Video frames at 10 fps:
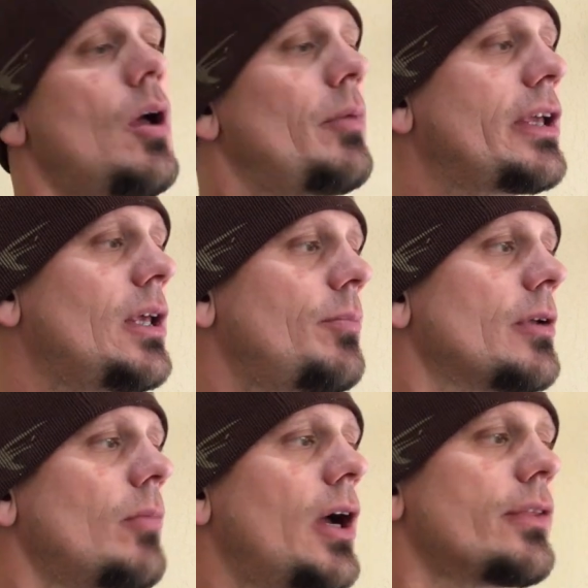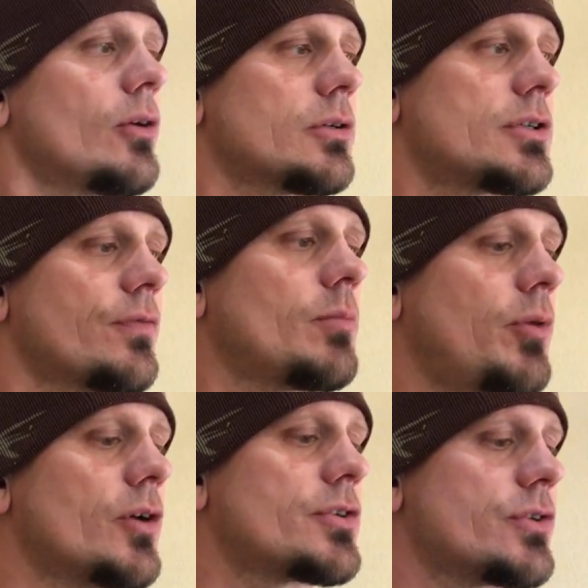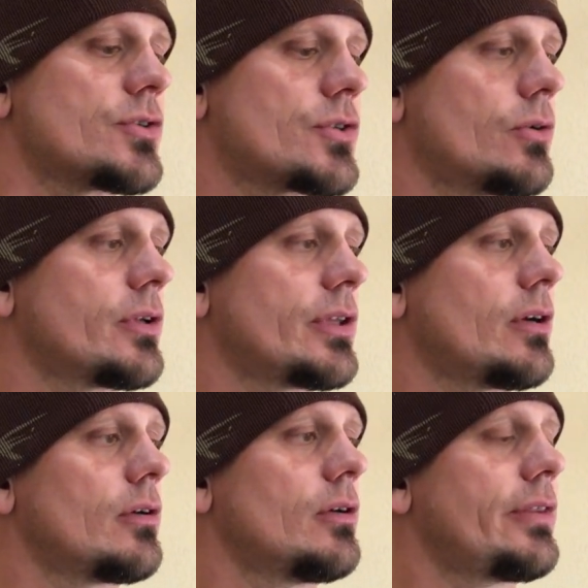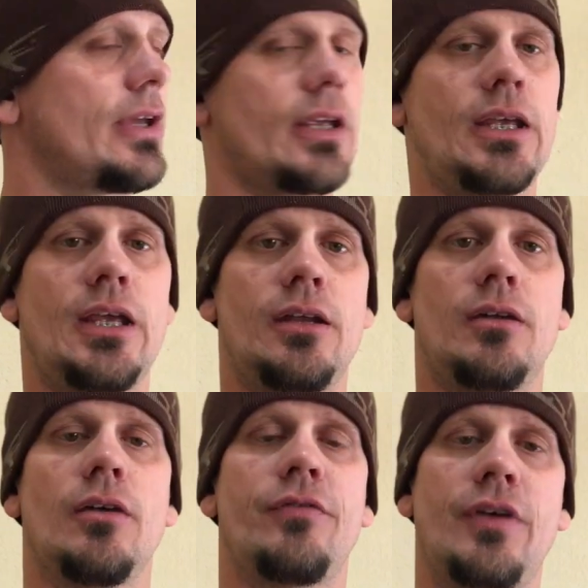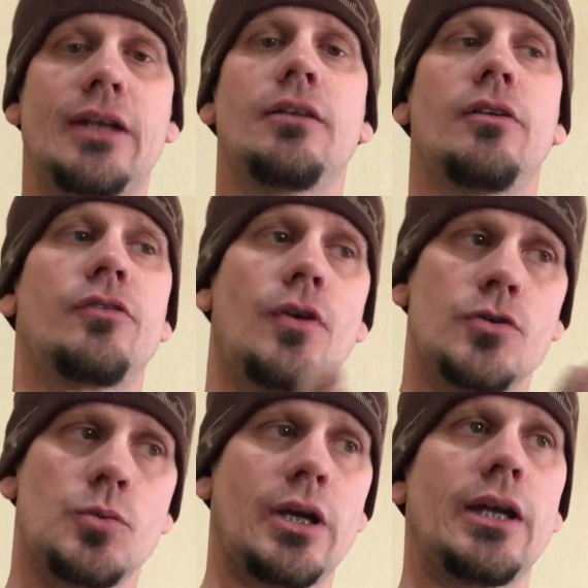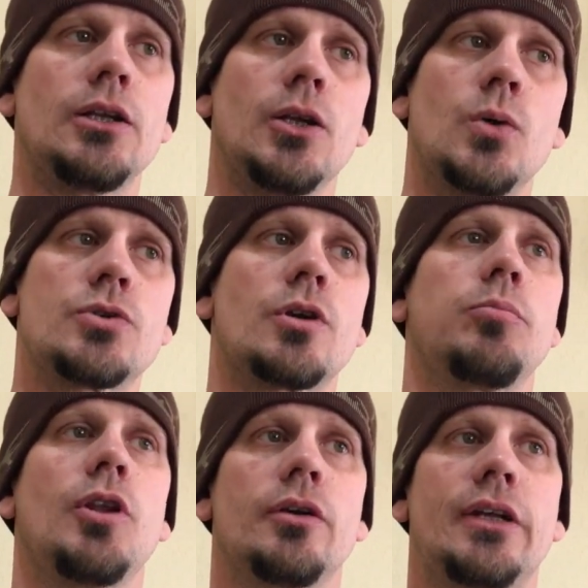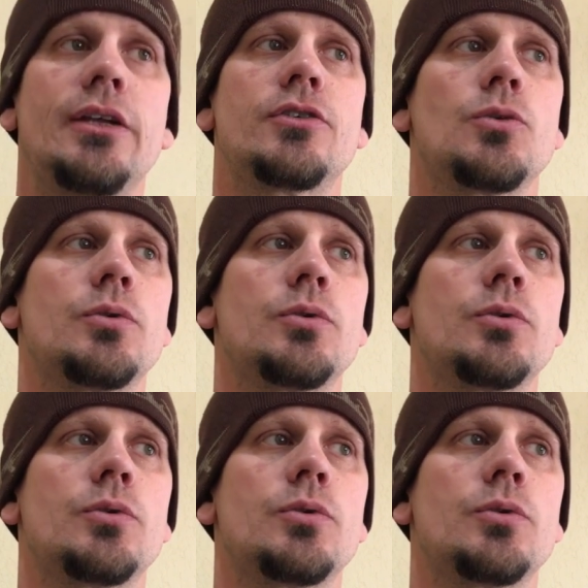But keep in mind there are different parts of this circuit that are that can affect it as far as what kind of loads are plugged into,